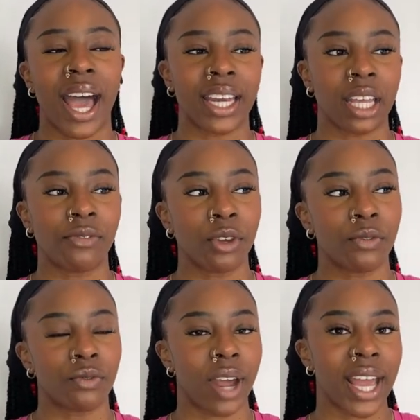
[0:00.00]
And if
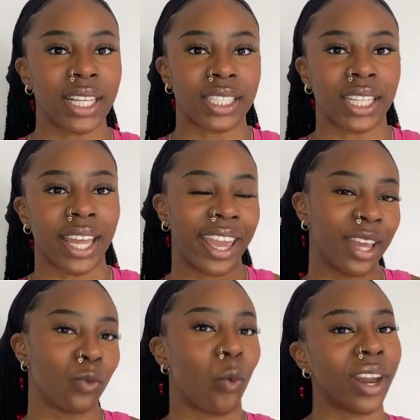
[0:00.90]
you've read
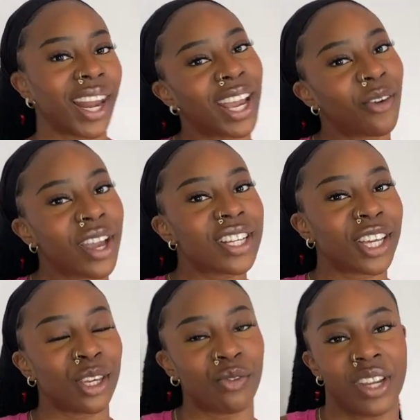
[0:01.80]
it in one
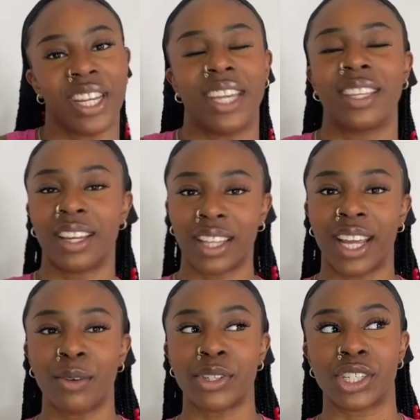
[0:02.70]
language and you read it in
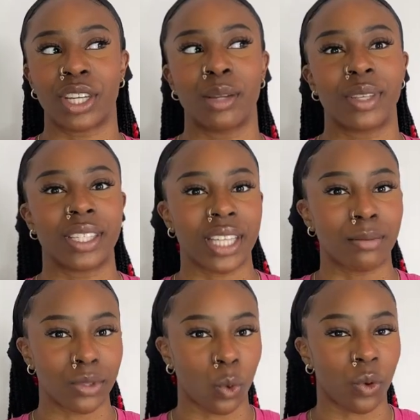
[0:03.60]
another language, it's going to be the
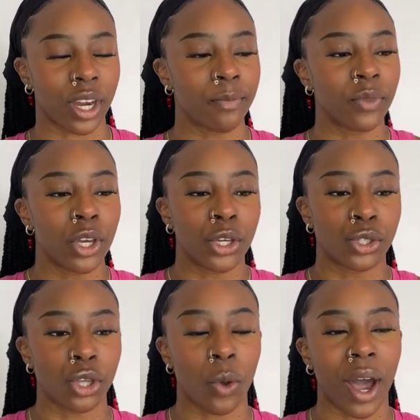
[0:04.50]
same story.
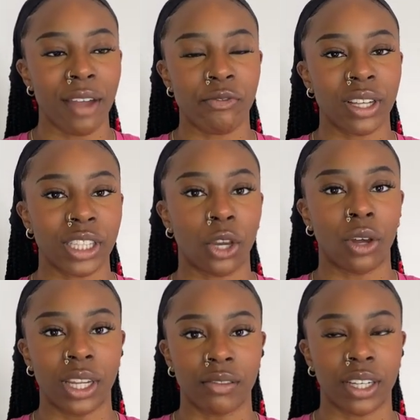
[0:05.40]
So I've read the
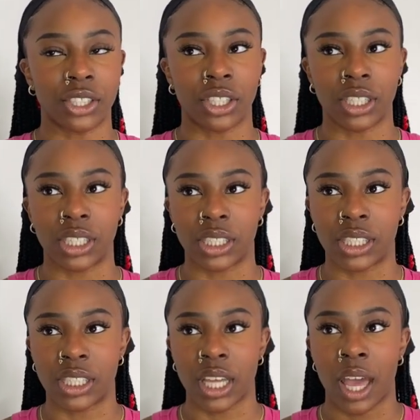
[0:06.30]
Ollie
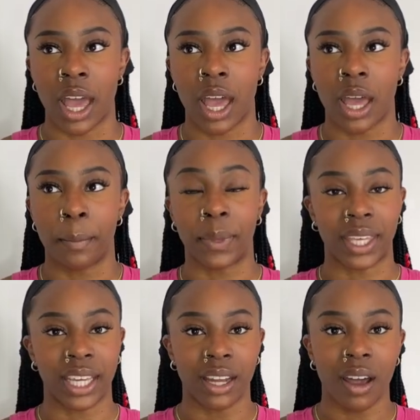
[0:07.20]
Richards
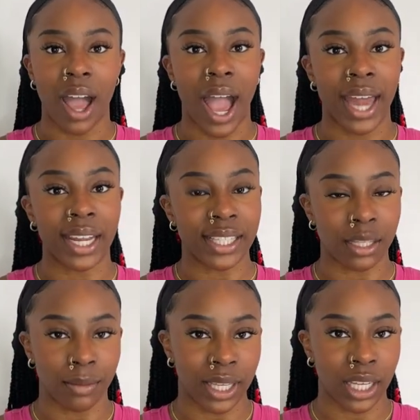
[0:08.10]
beginner and
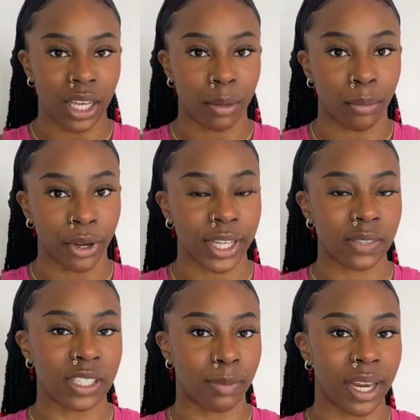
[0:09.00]
intermediate
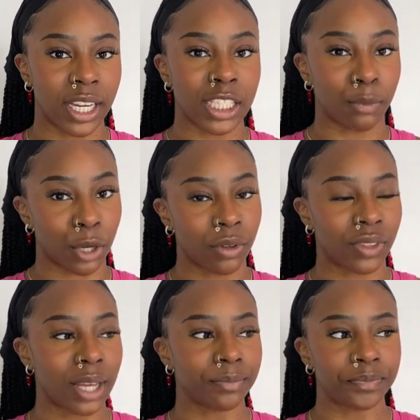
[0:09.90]
books for Spanish, both
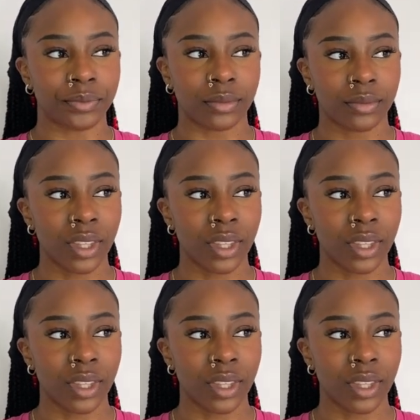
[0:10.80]
of them.